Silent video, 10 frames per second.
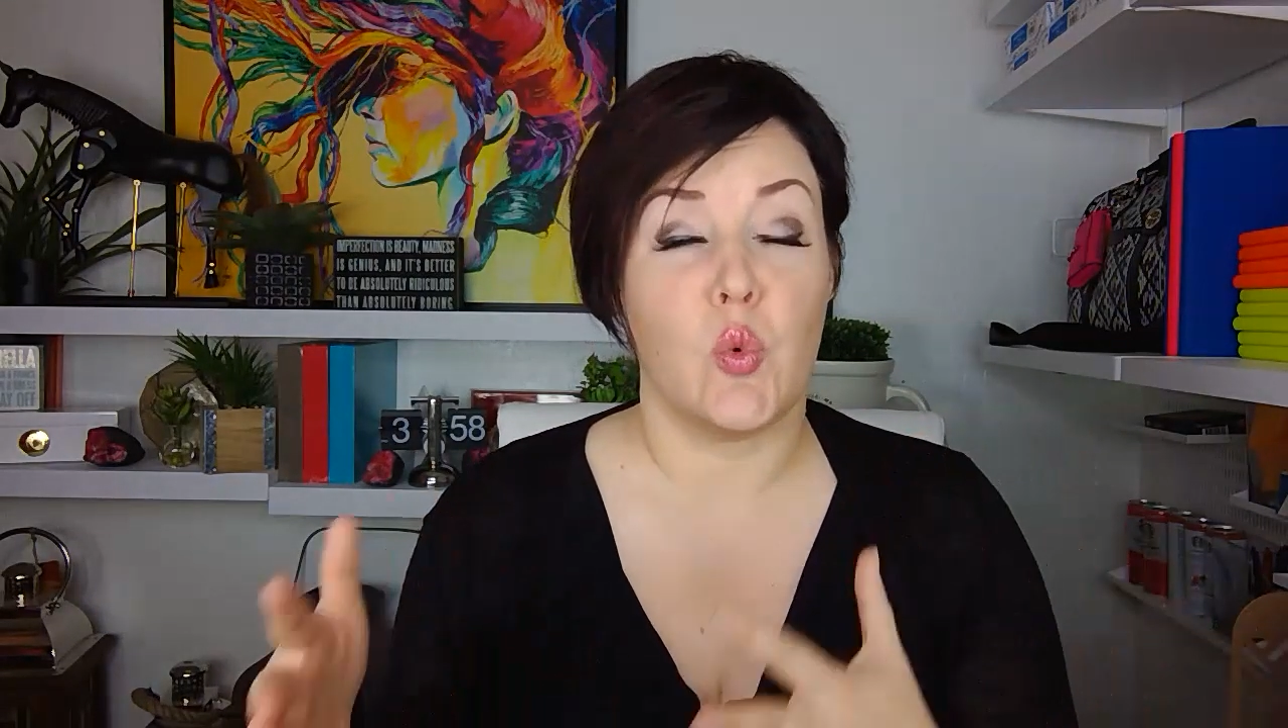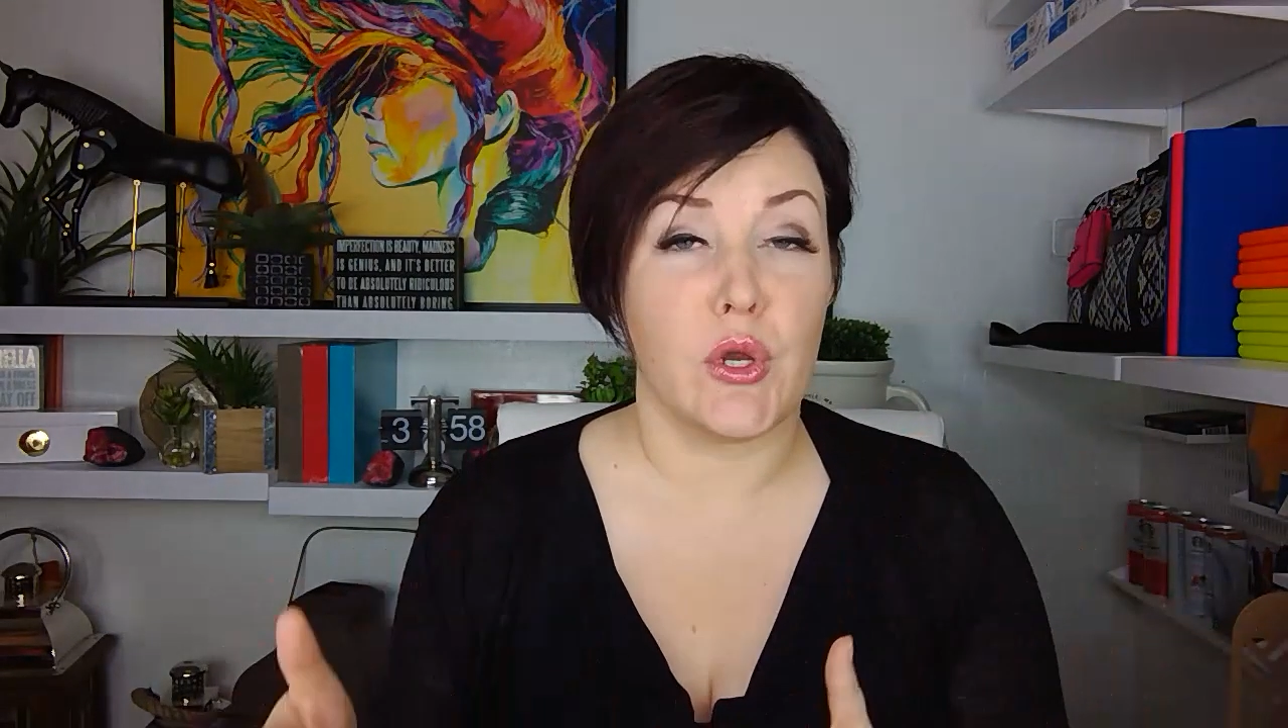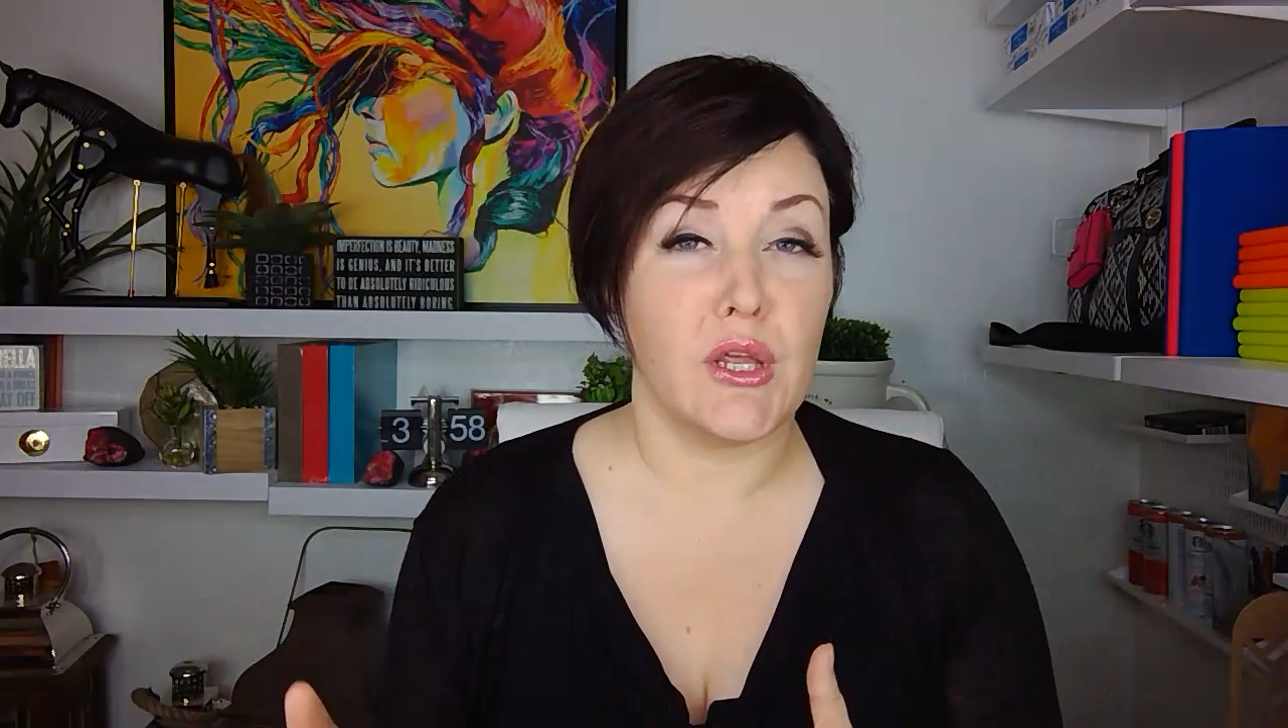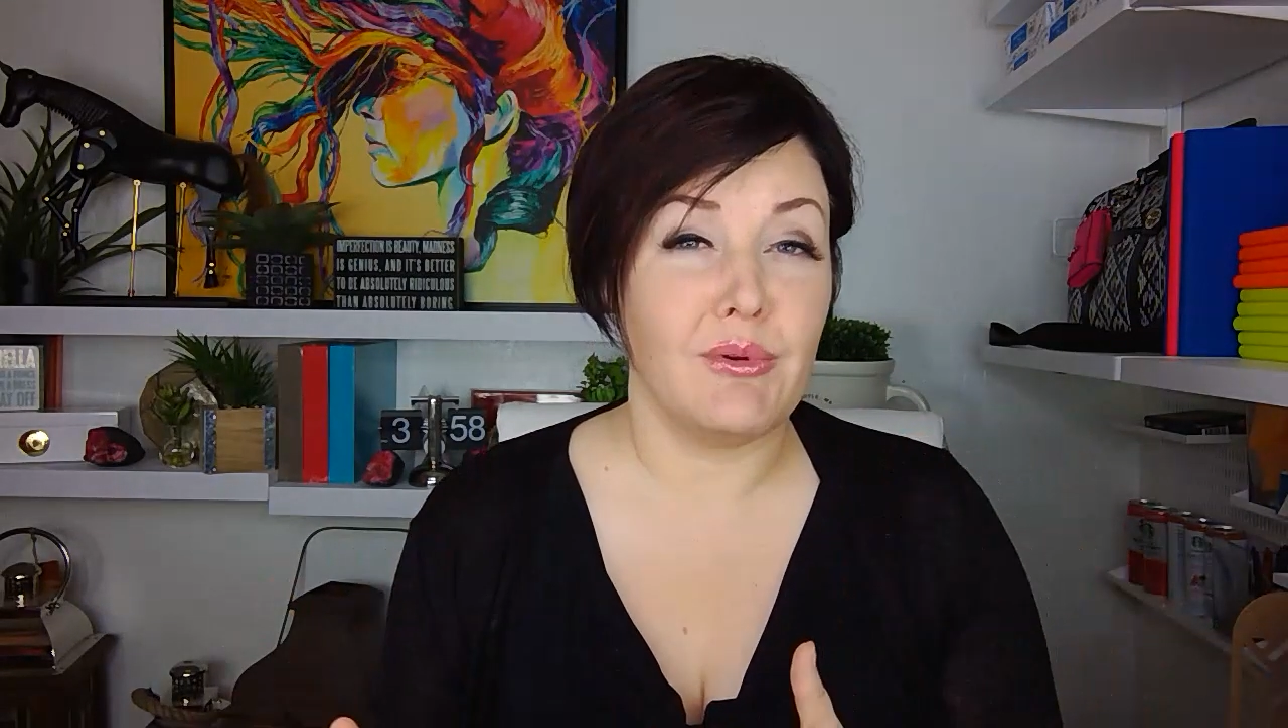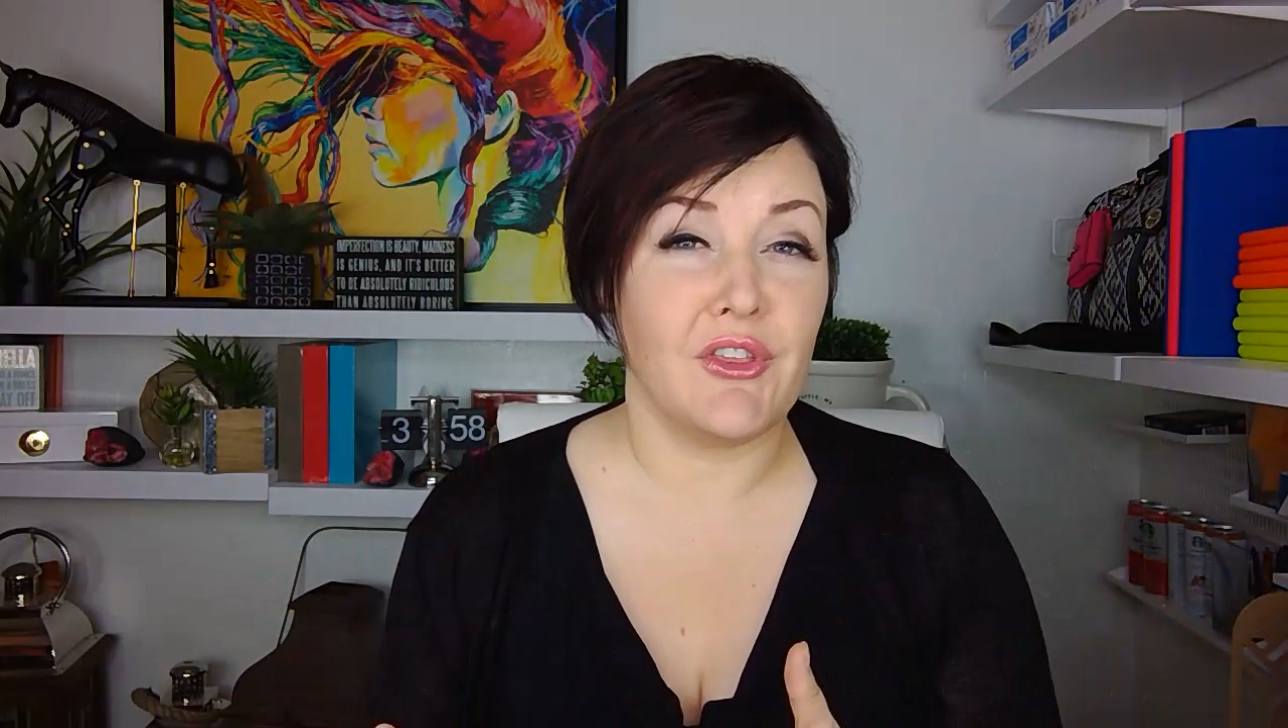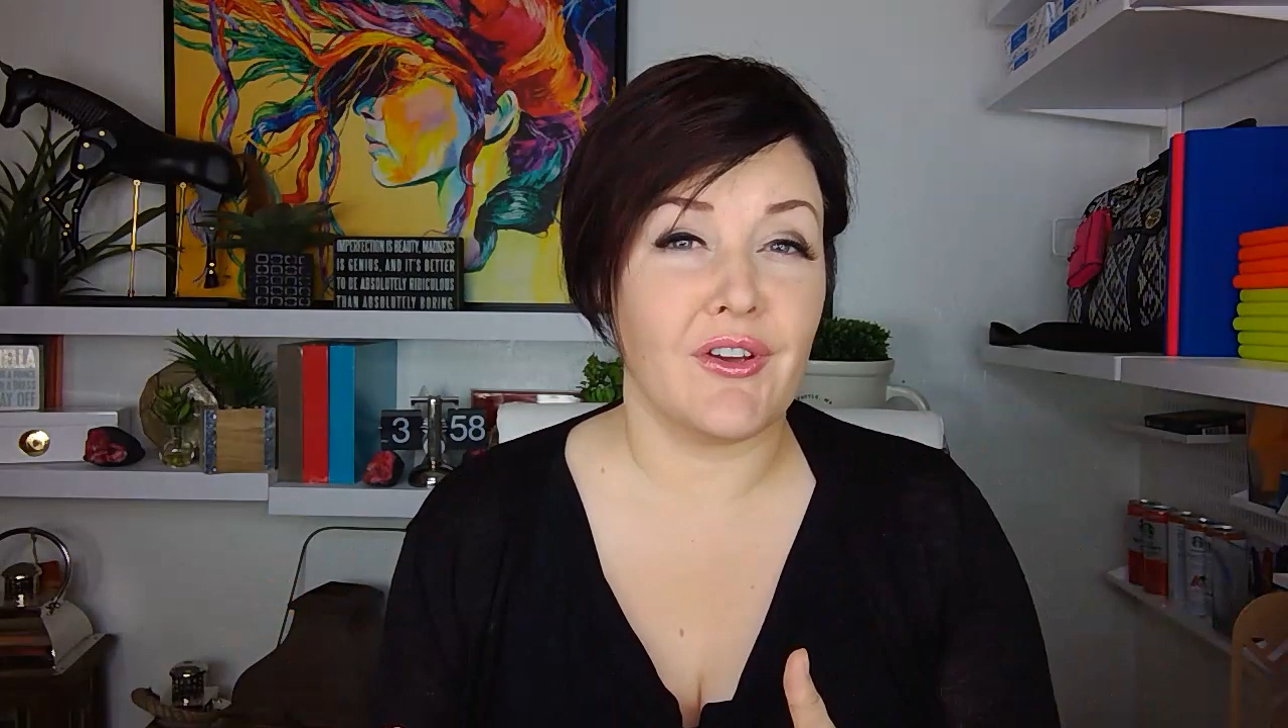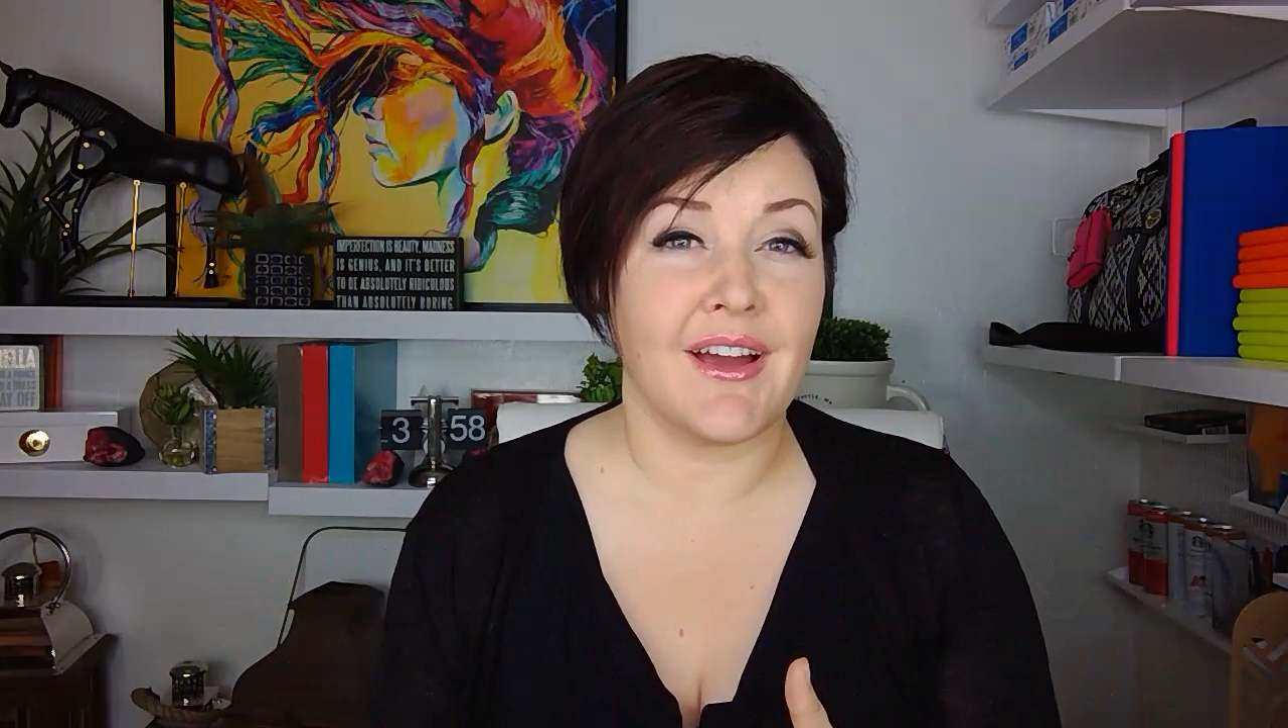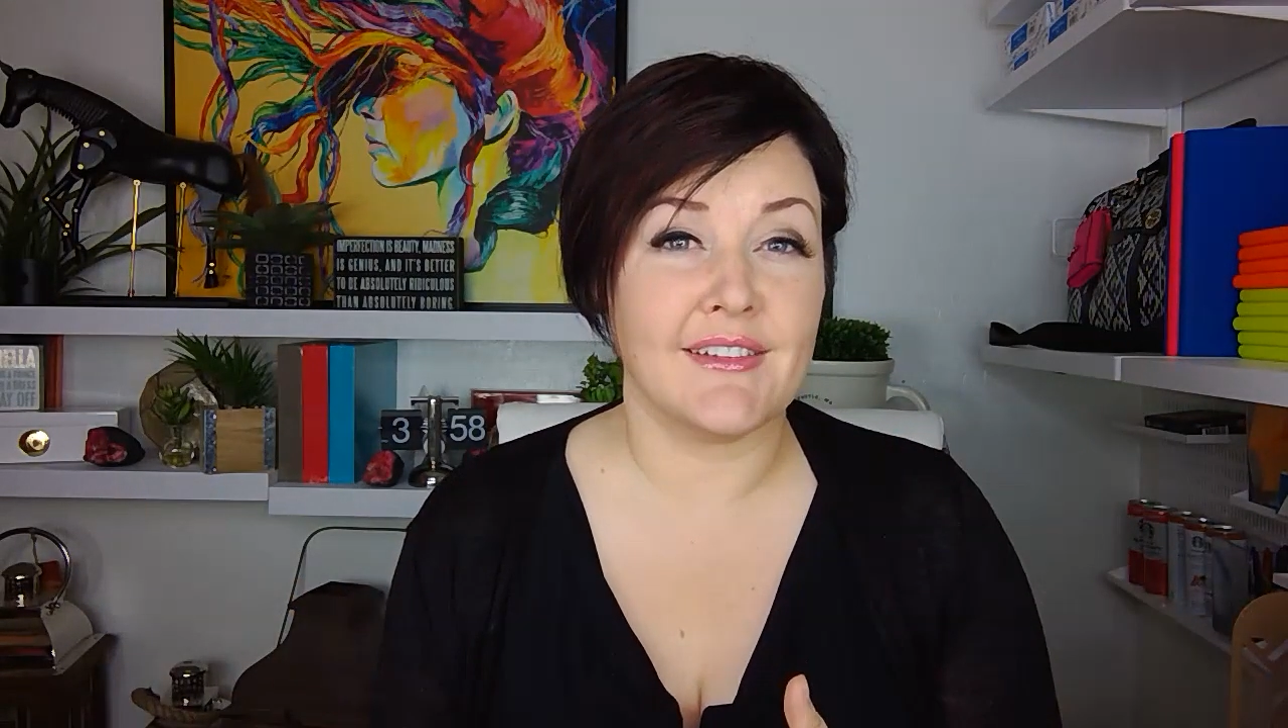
working with your